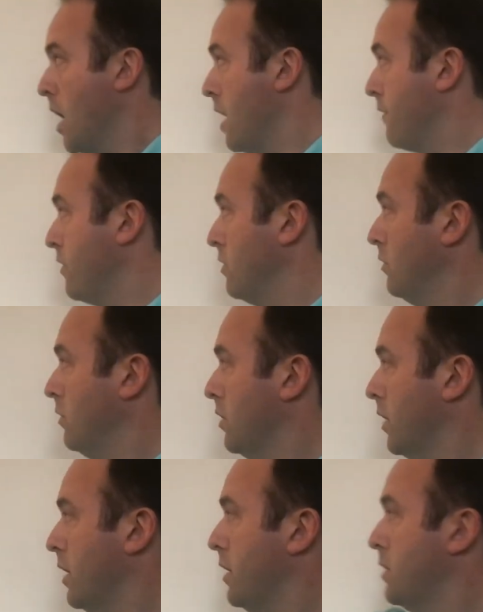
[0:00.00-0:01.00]
If you
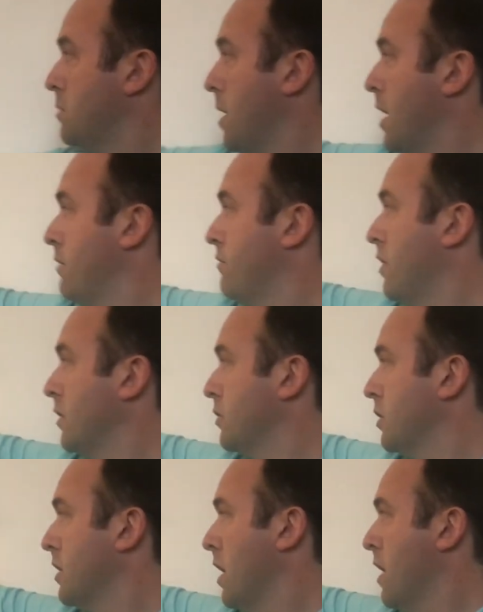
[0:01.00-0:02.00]
look at a demand
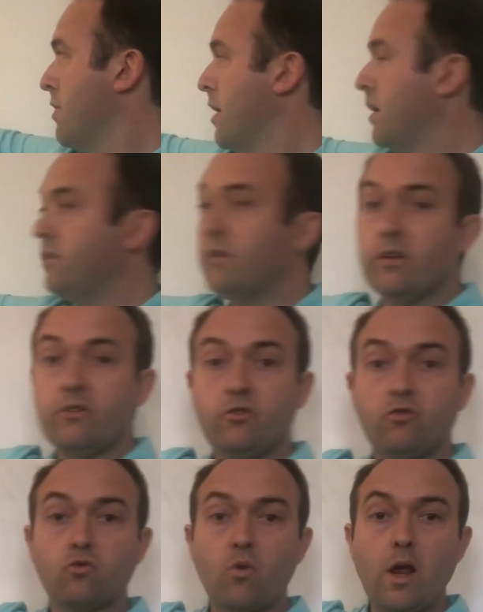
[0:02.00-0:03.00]
function that is a
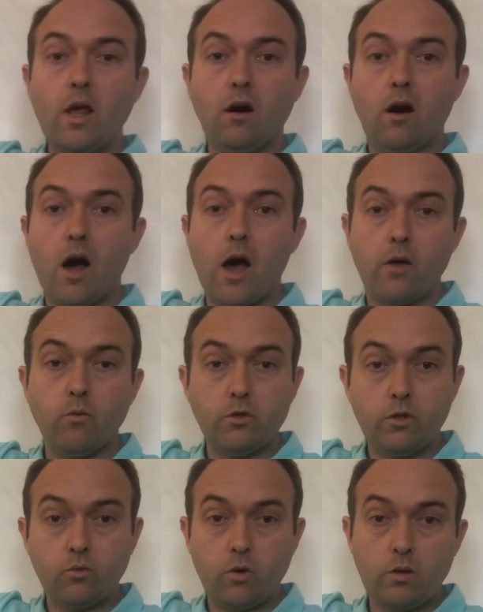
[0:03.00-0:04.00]
straight line,
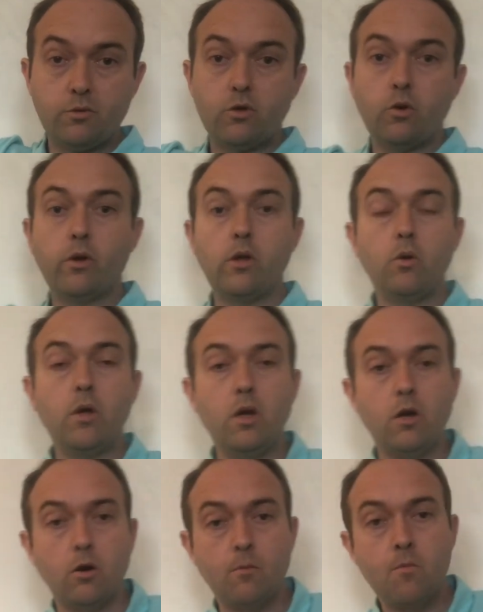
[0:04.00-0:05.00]
which is what I'm showing you
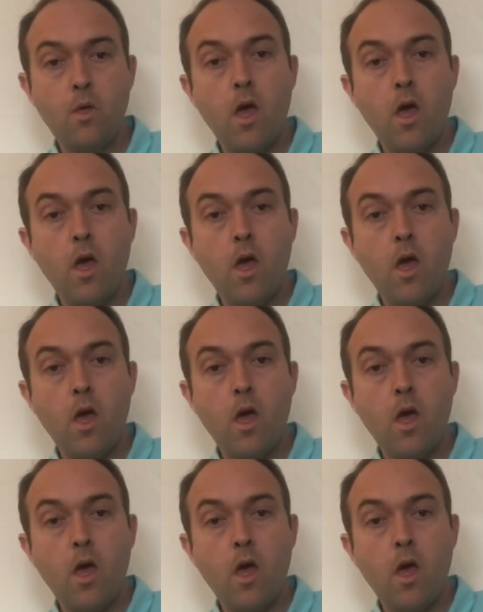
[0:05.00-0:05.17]
here,